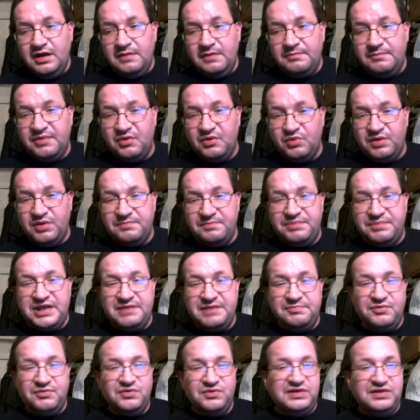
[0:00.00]
But when
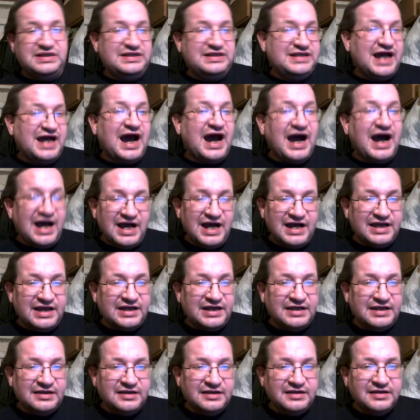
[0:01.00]
people
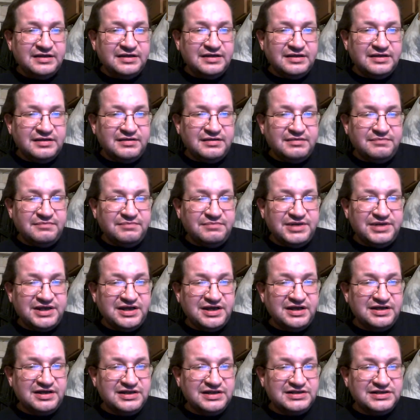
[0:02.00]
die
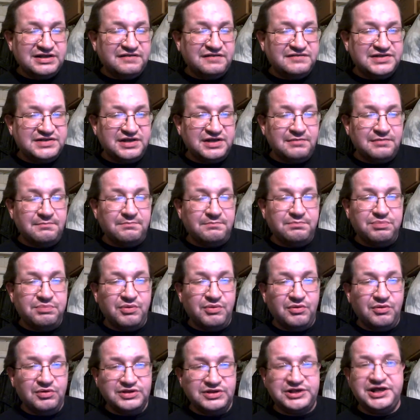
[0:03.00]
because of some
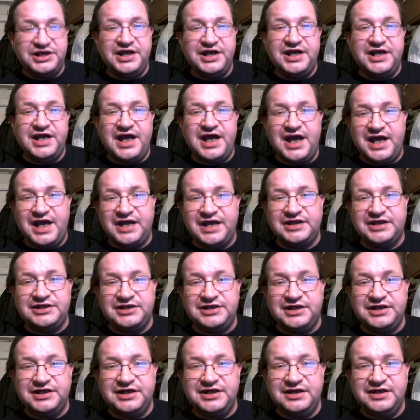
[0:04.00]
bullshit
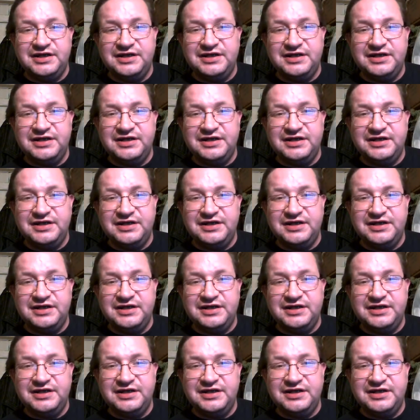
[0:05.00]
action